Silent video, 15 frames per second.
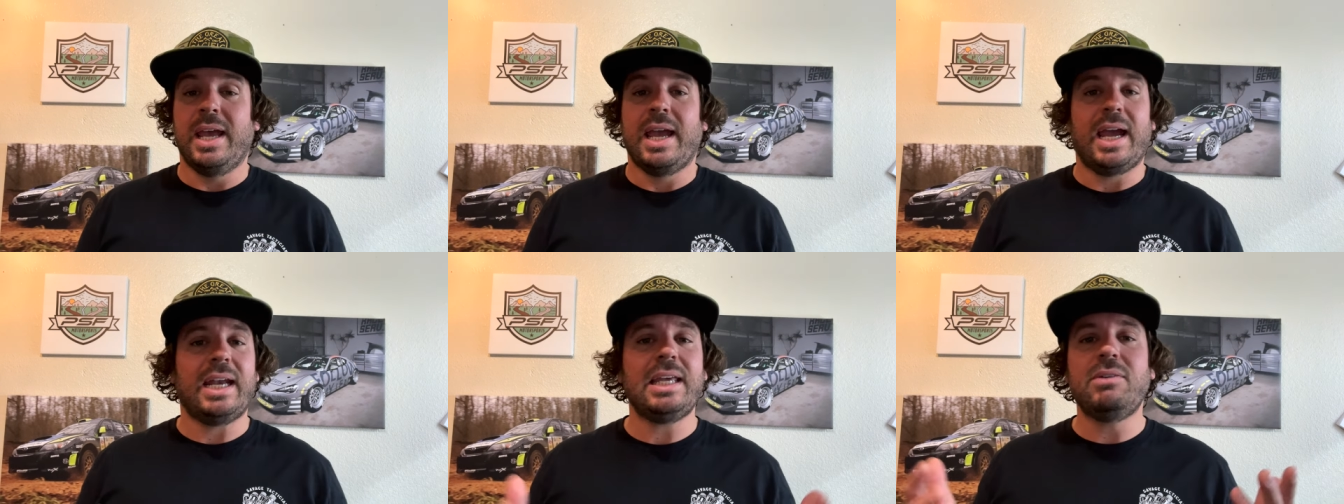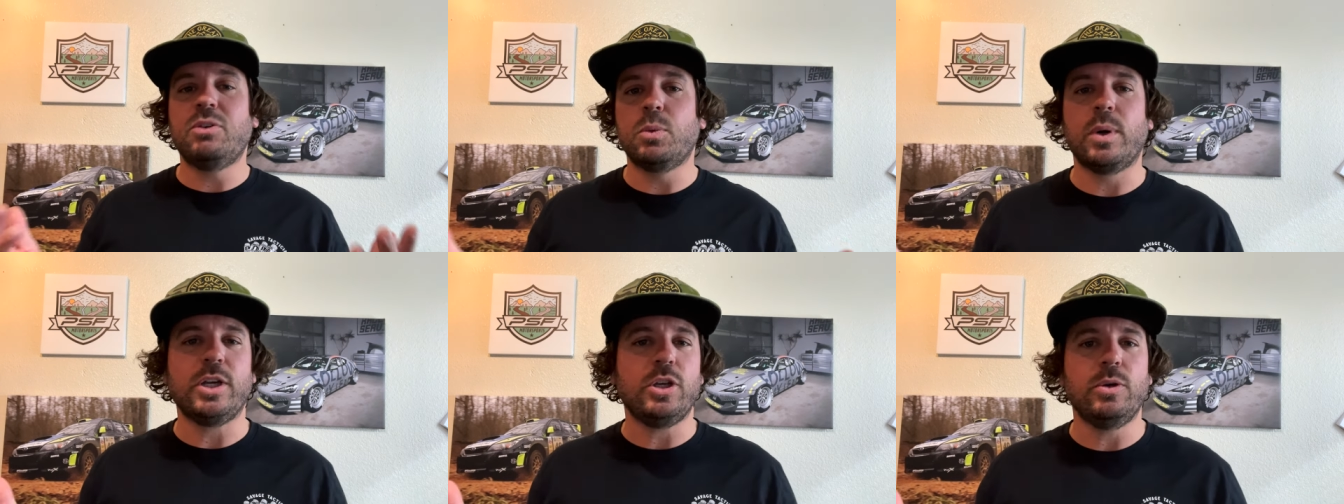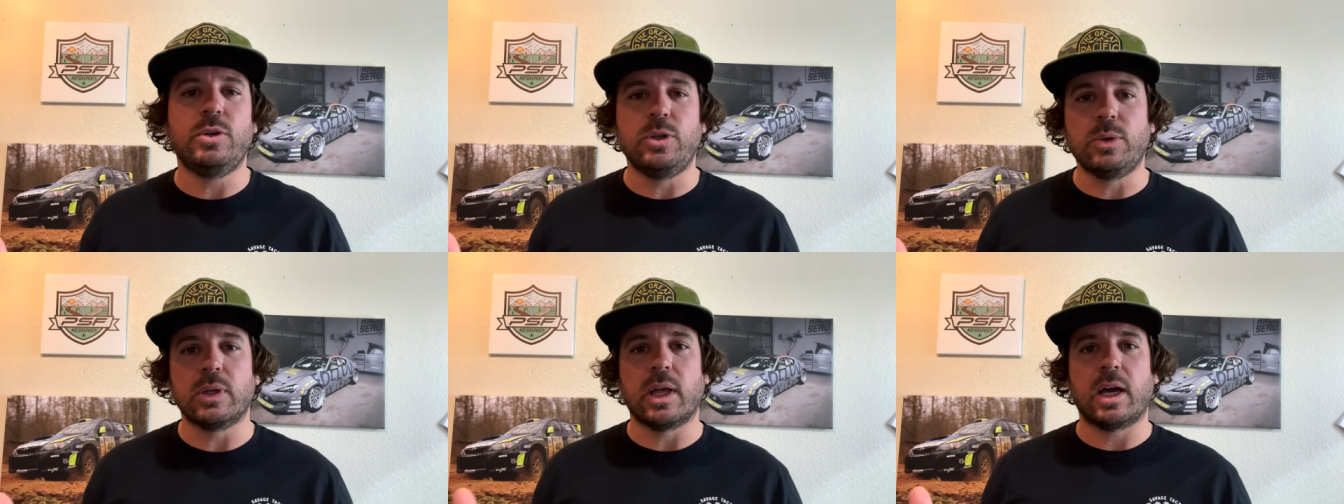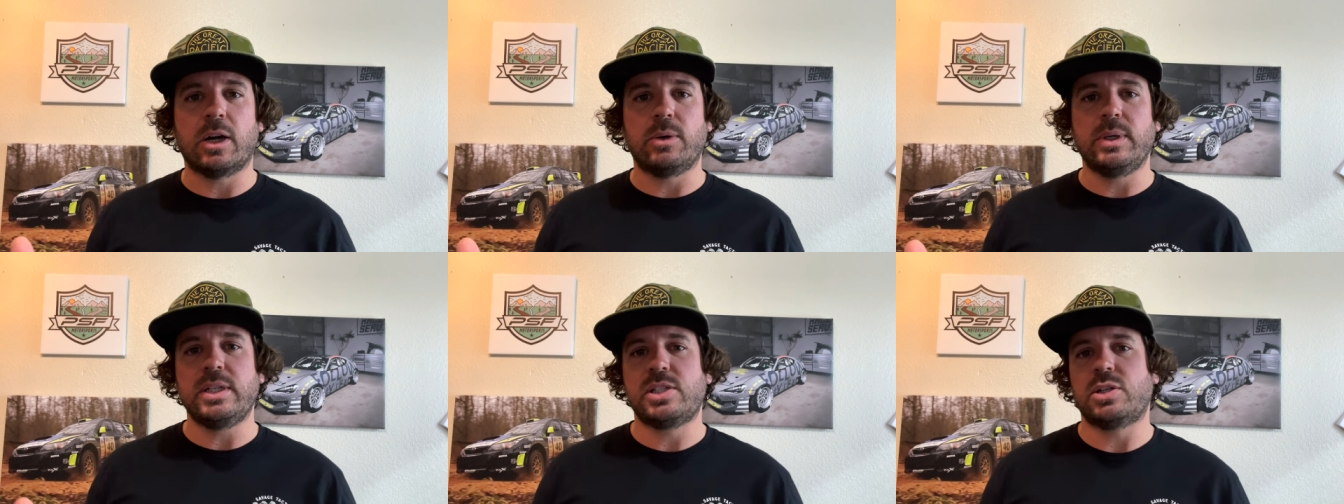And even when you do a lot of
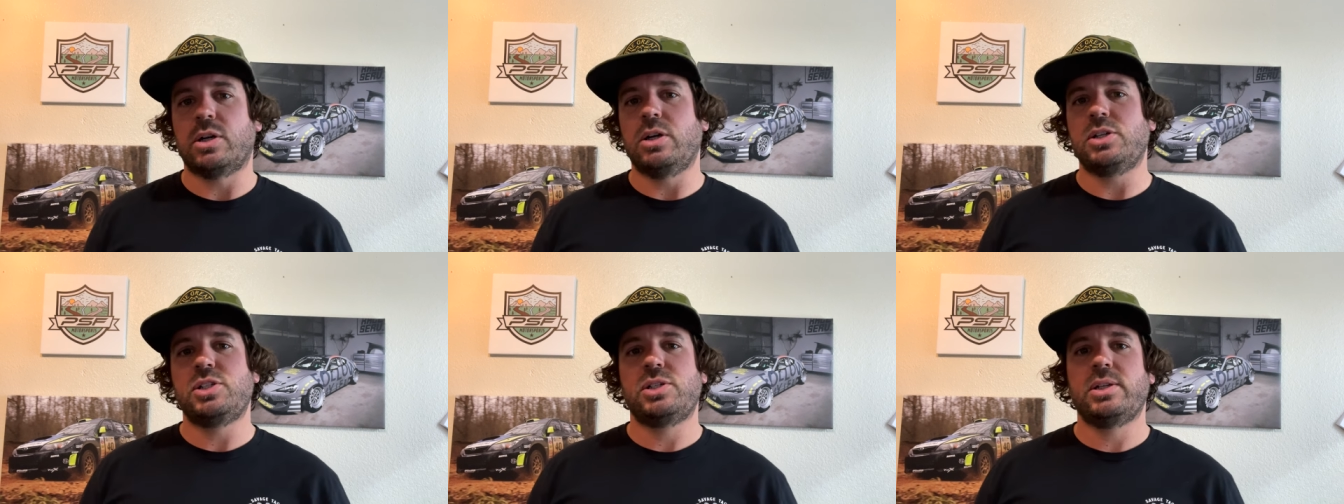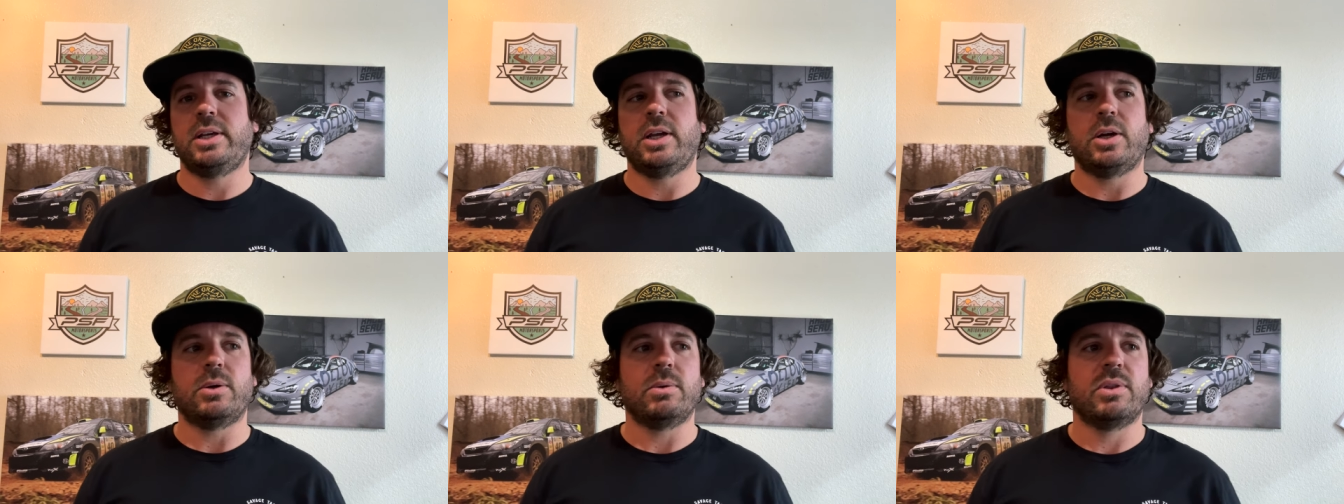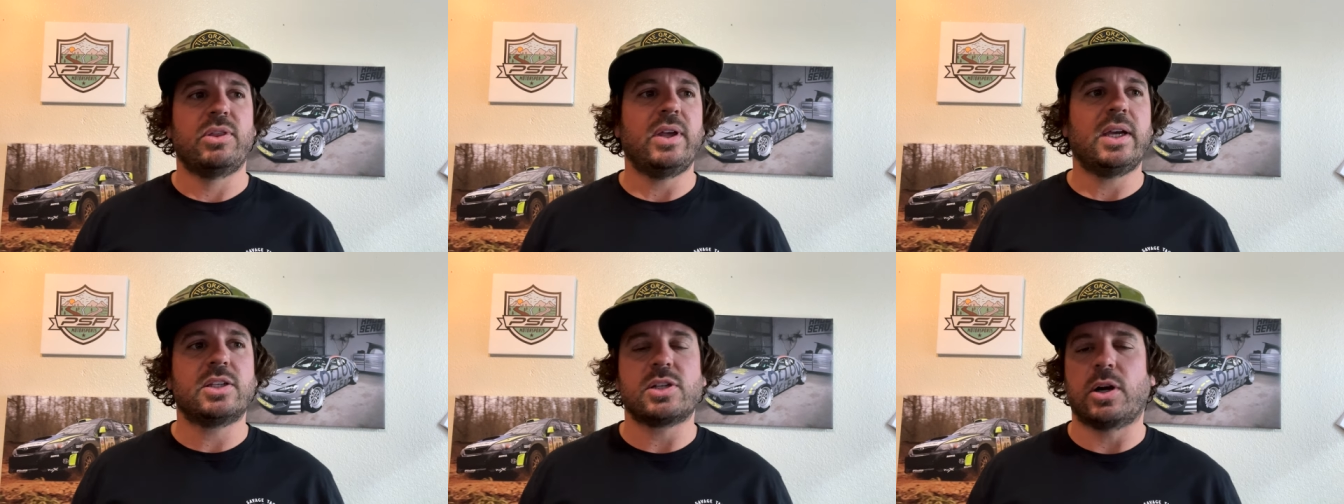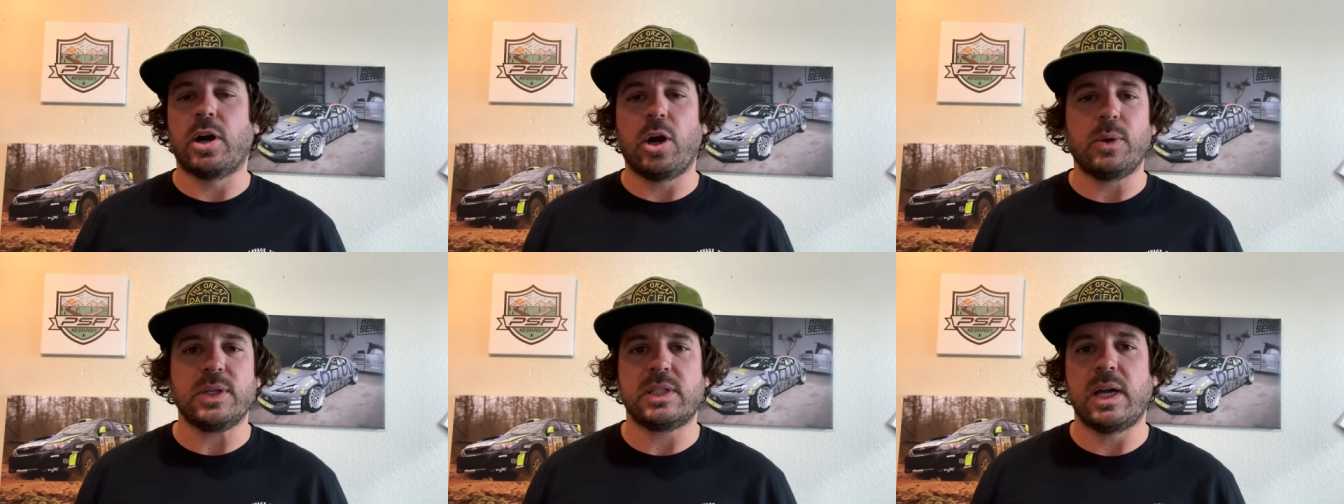research, you know, things aren't
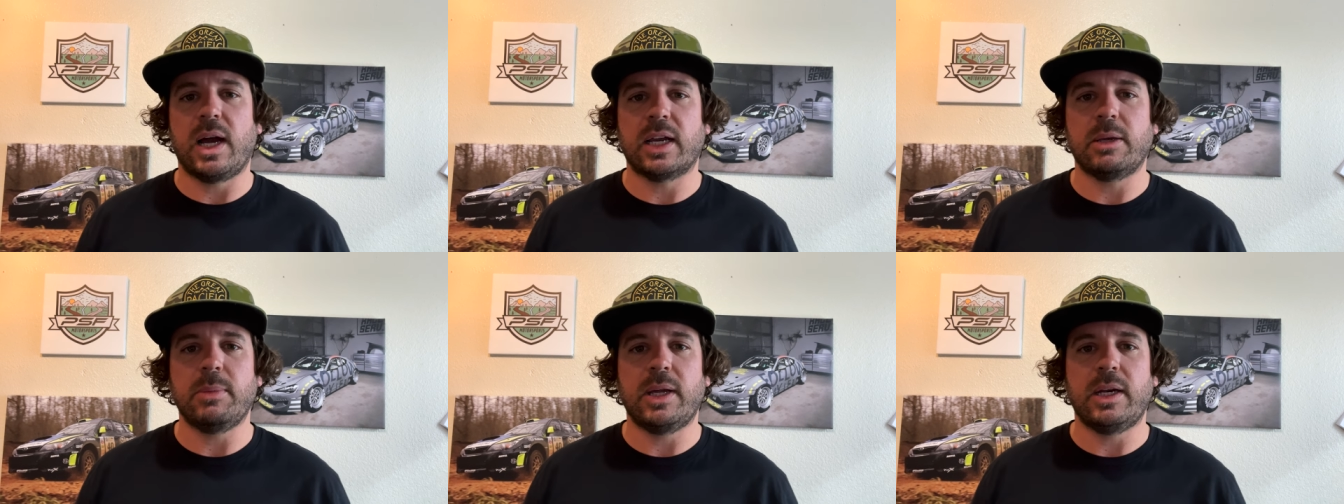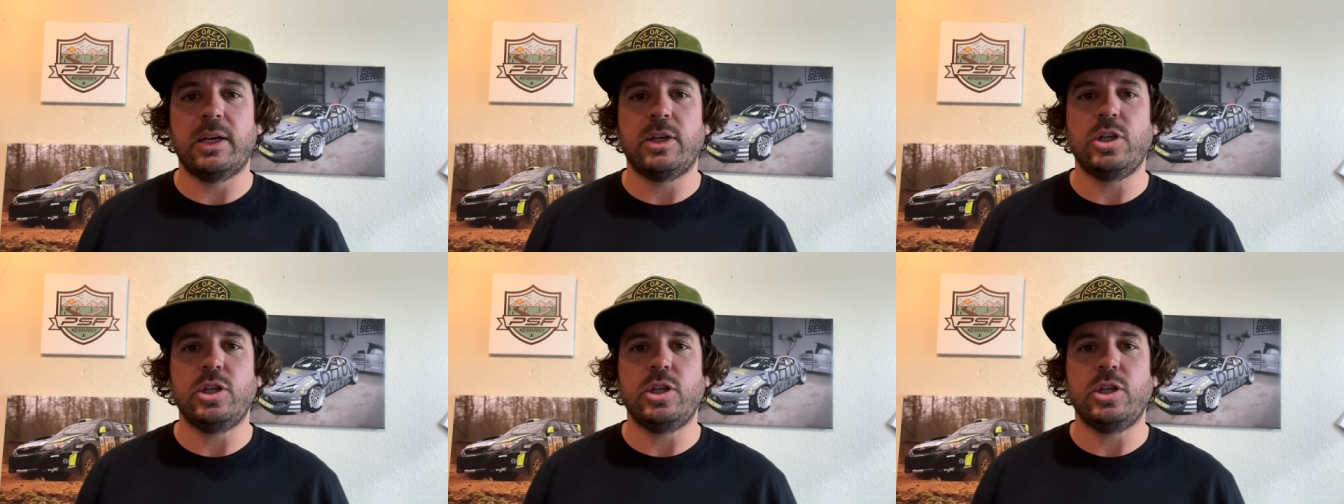always documented.